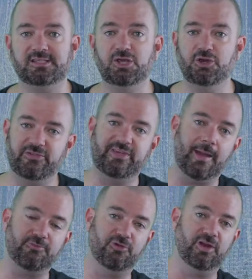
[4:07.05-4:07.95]
So you just
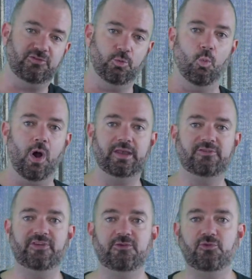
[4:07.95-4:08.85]
capture it into
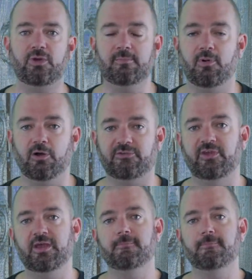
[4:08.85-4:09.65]
one central inbox